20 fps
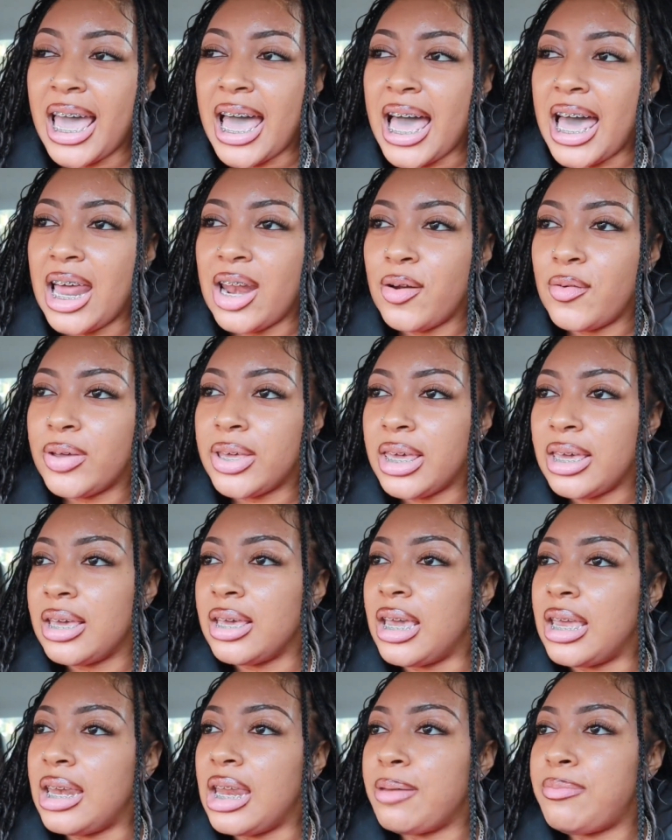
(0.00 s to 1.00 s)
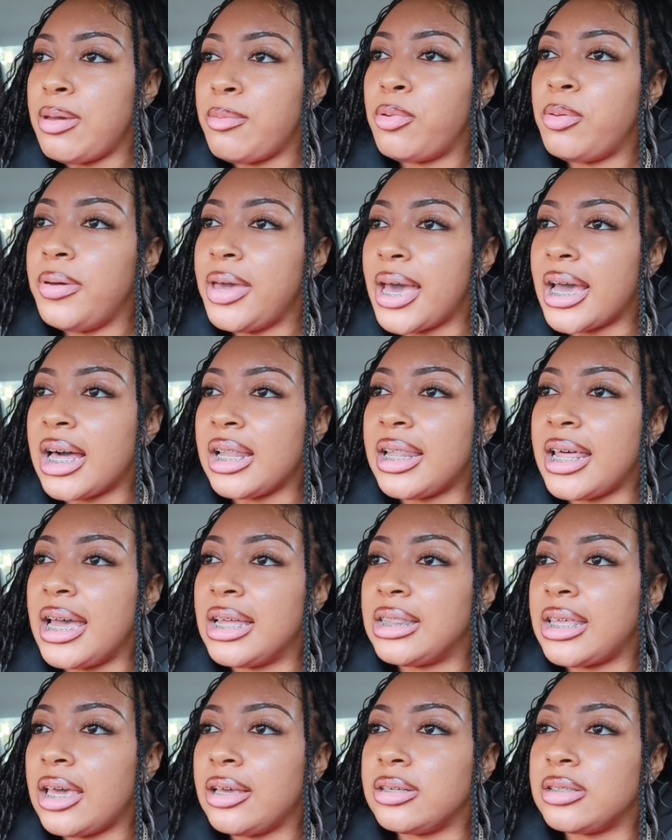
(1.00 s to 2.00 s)
I don't get and then people be acting
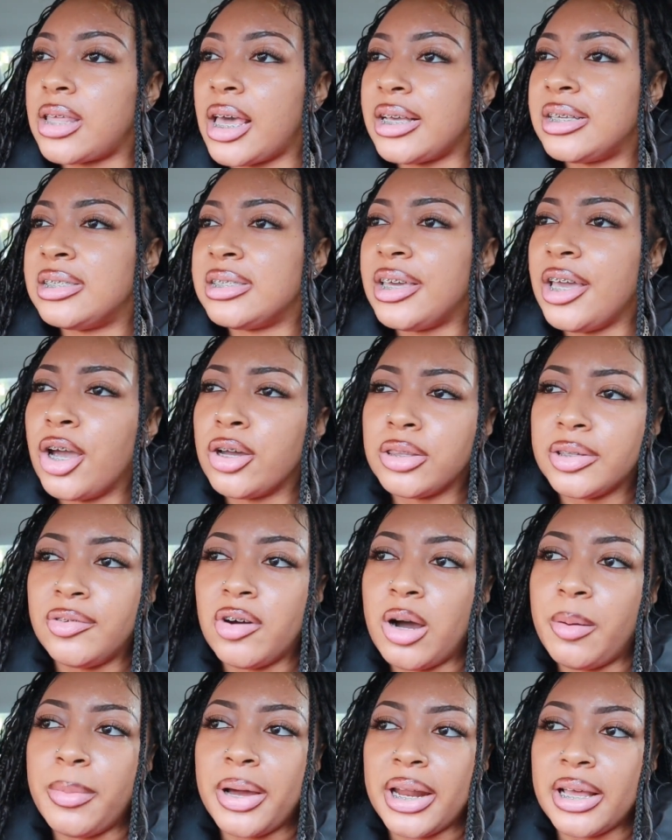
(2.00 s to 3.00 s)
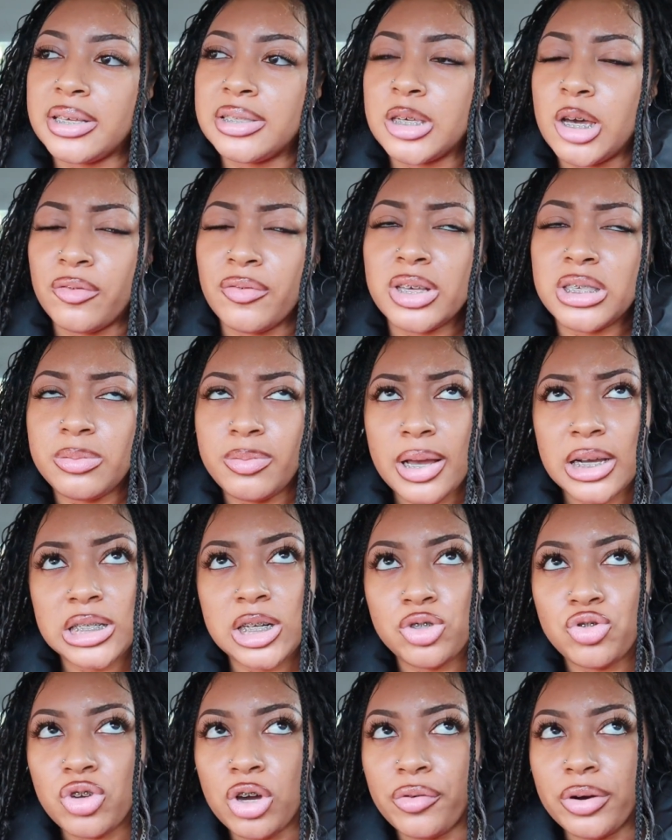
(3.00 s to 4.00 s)
like they they scared to go out by themselves,
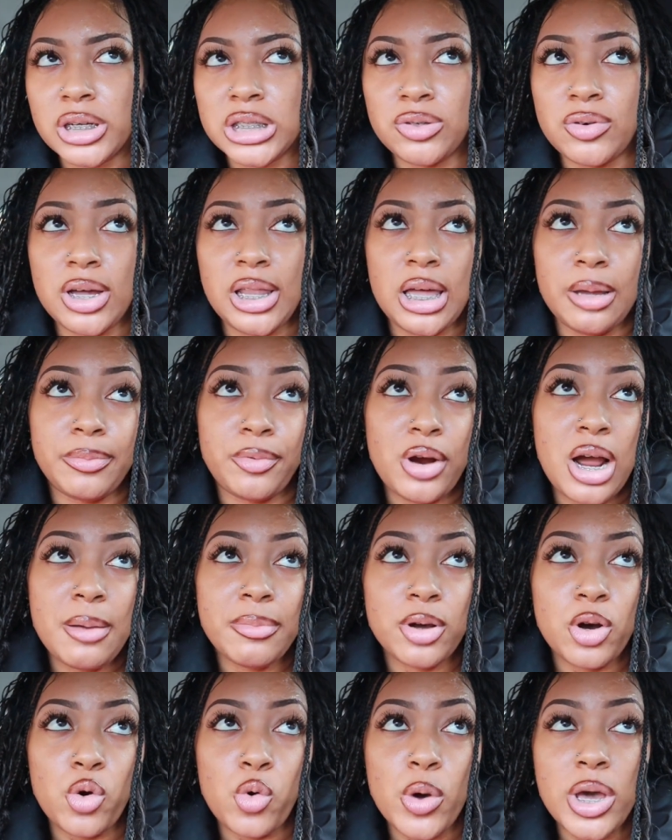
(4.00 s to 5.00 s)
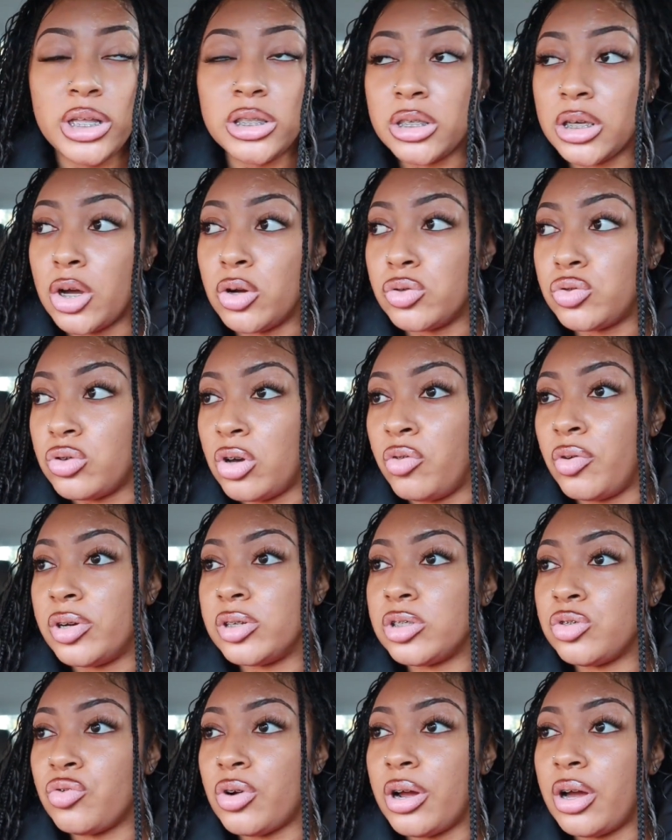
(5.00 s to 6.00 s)
especially to a restaurant. Like bro, I'm quick to go to a
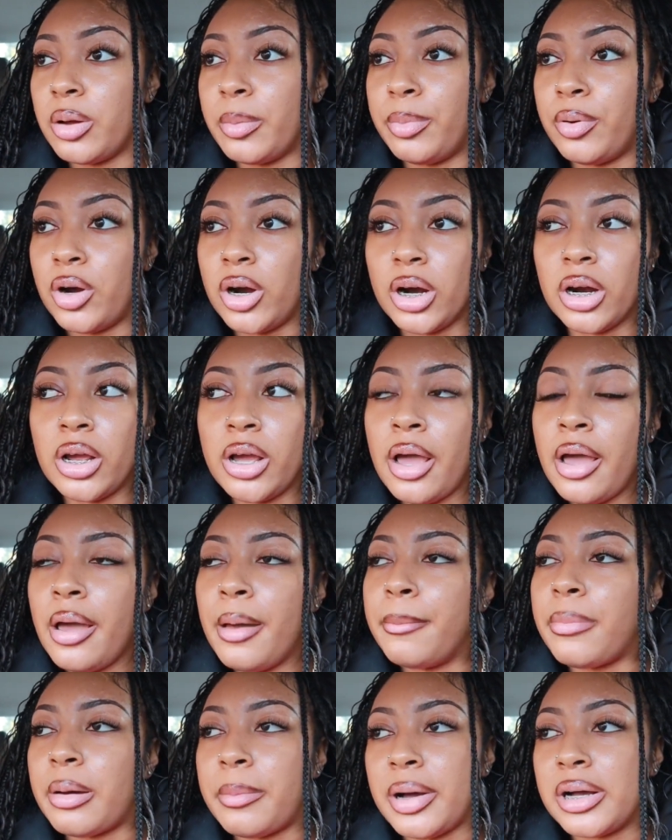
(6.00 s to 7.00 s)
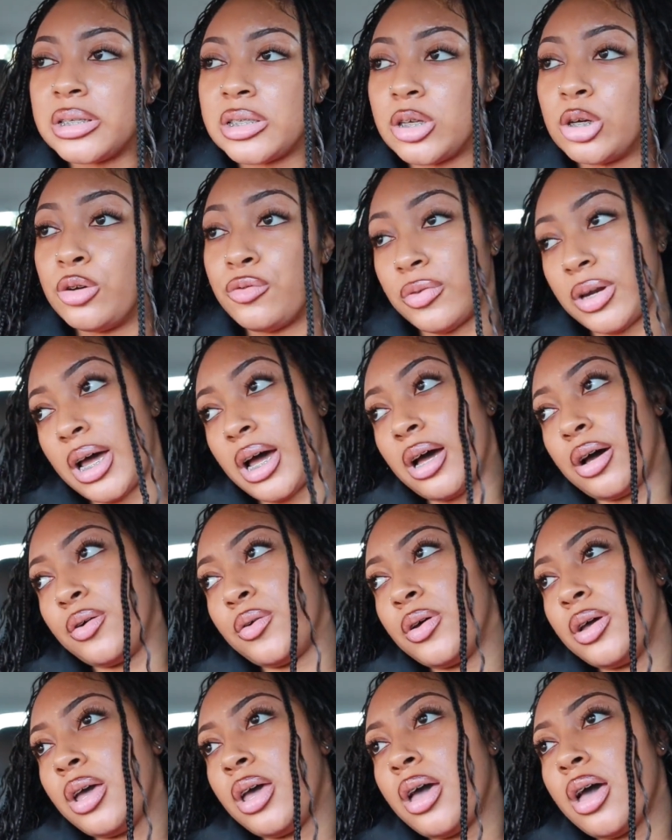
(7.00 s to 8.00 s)
restaurant, a bar by myself.
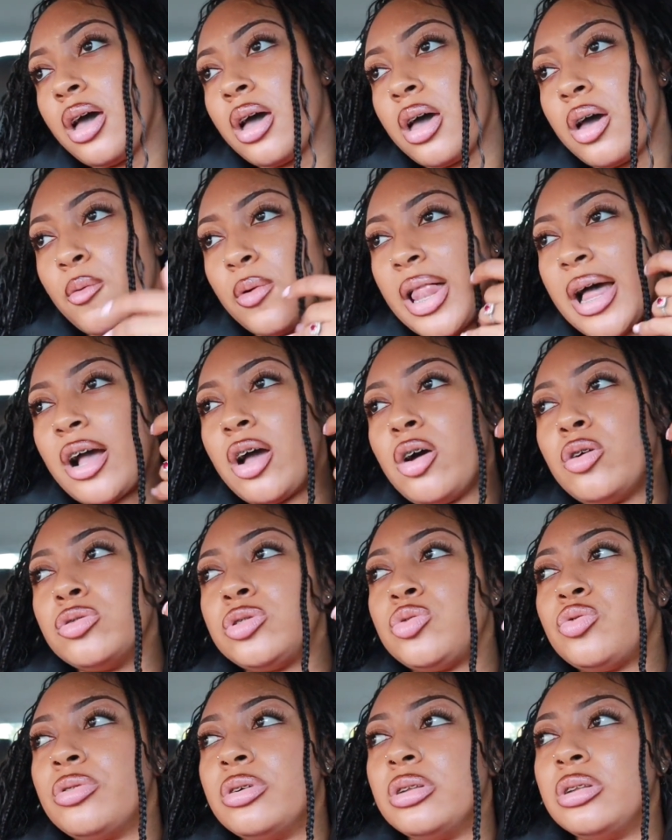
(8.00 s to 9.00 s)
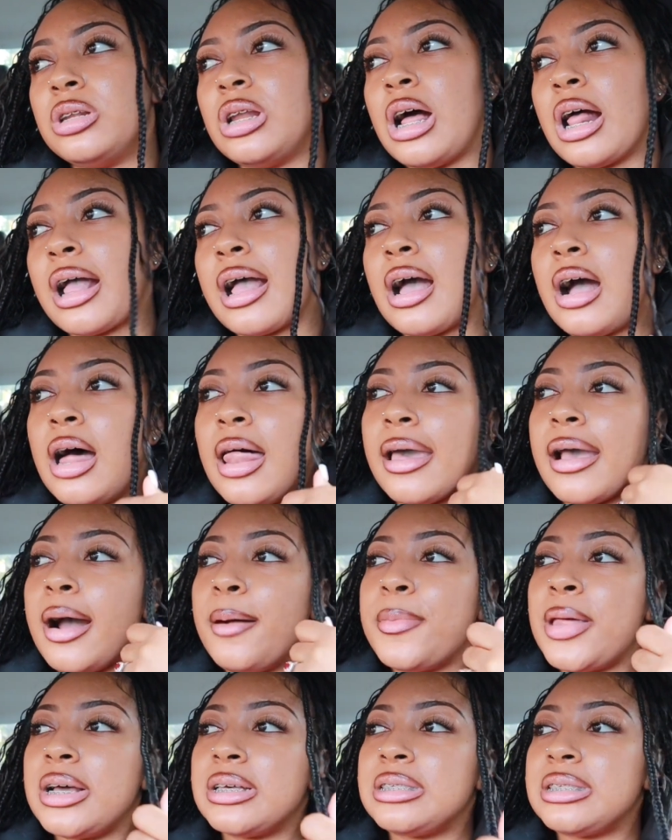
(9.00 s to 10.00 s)
Now, when I go to a, I, I,
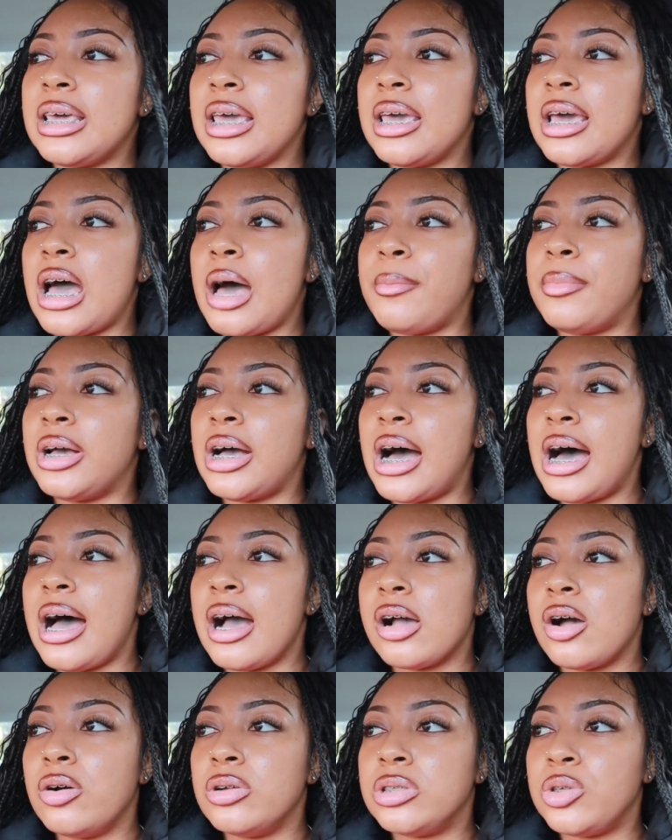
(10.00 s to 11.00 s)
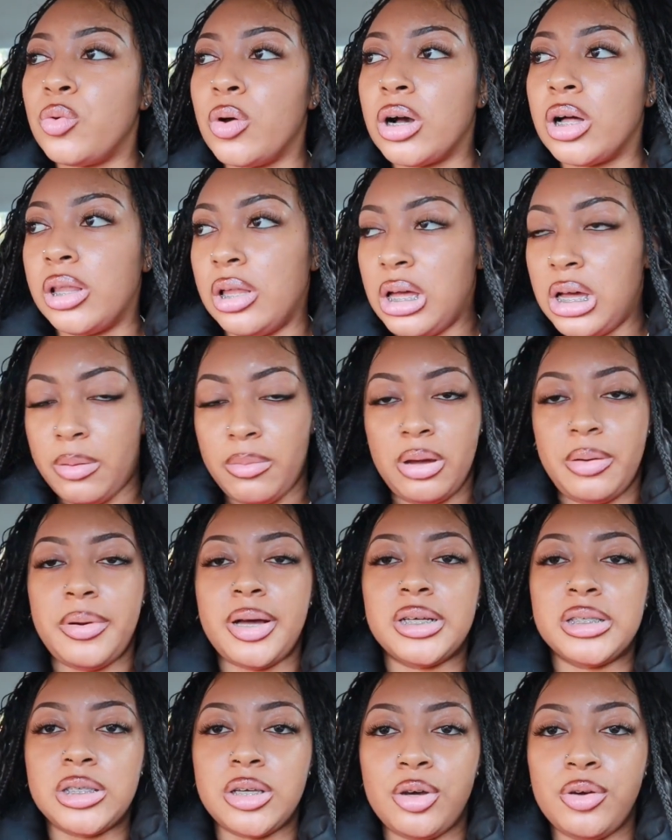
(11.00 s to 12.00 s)
I'm not saying I'm a, I go to a club by
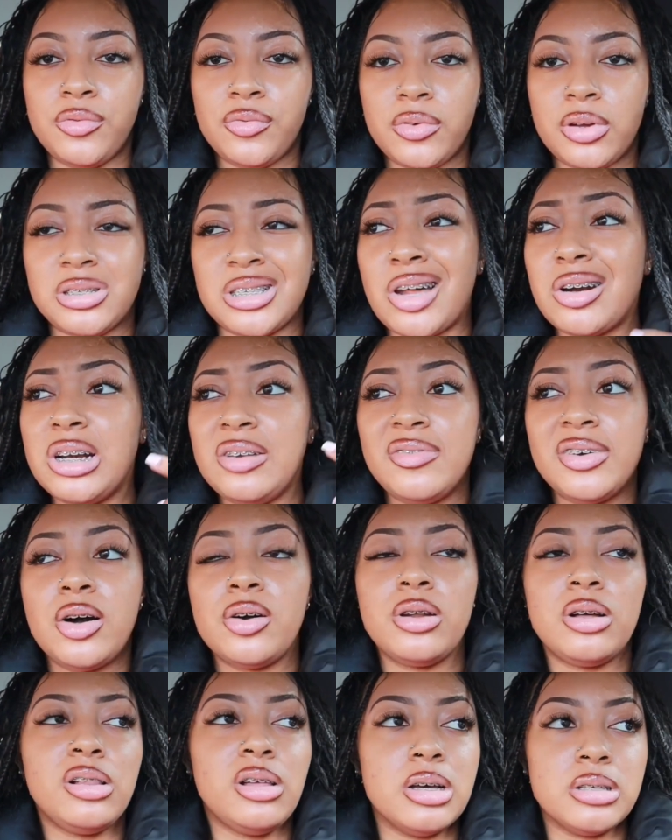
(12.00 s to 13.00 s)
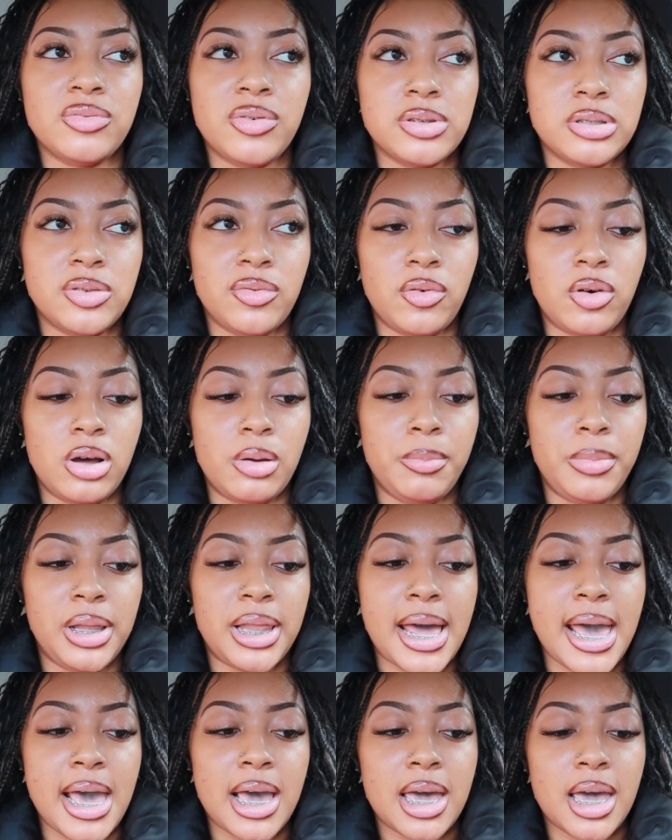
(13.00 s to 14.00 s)
myself because I don't even go to clubs first of all. But
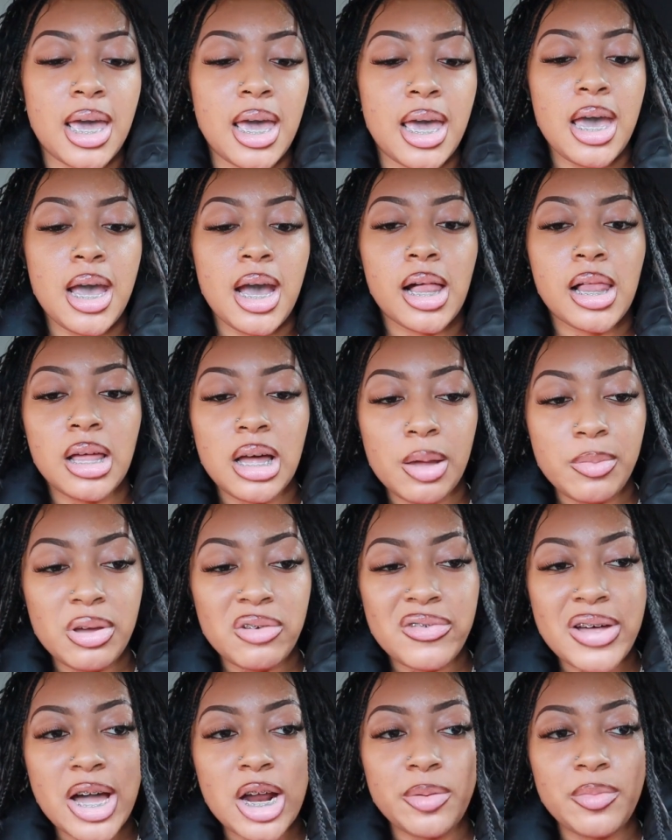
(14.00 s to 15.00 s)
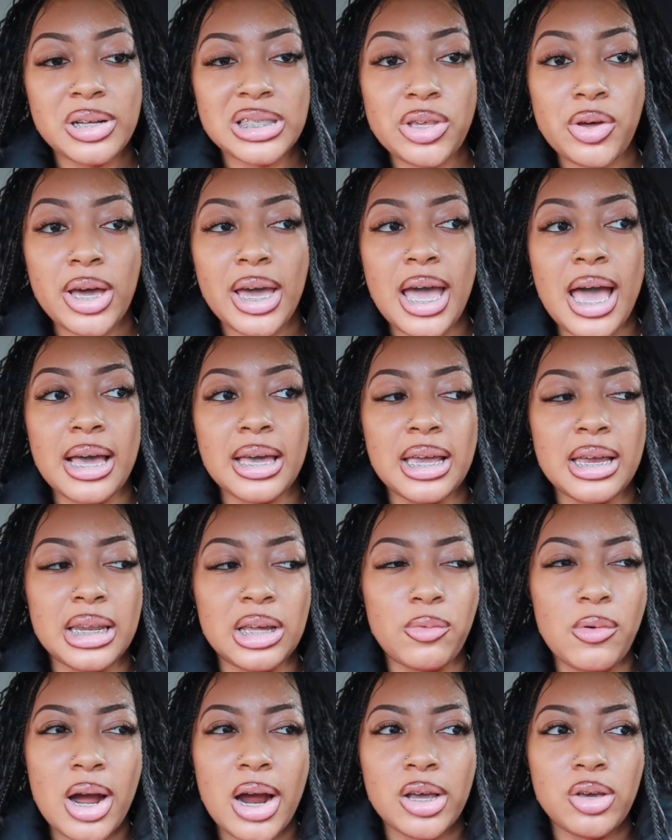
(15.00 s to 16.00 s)
like club environments, okay, I get
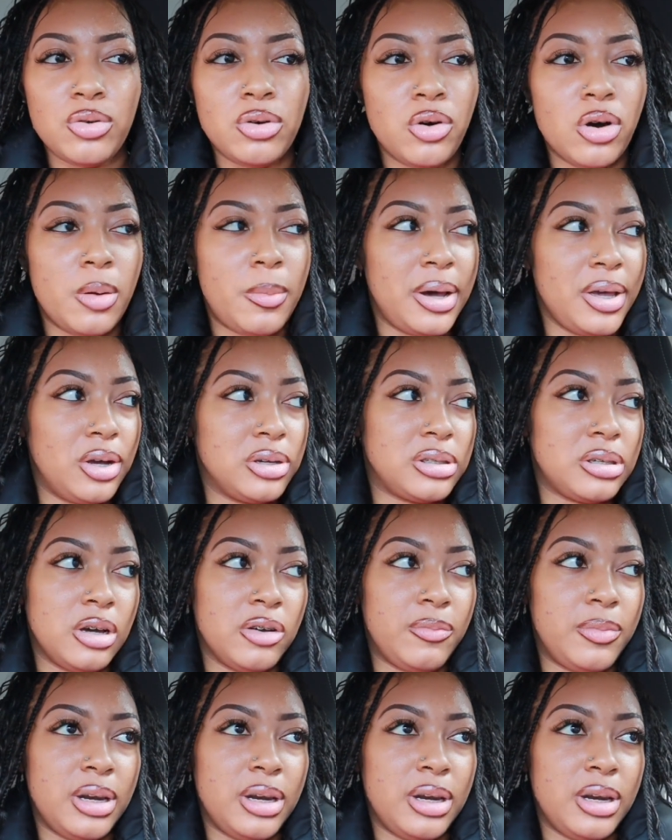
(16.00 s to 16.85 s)
it. Why are you going by yourself?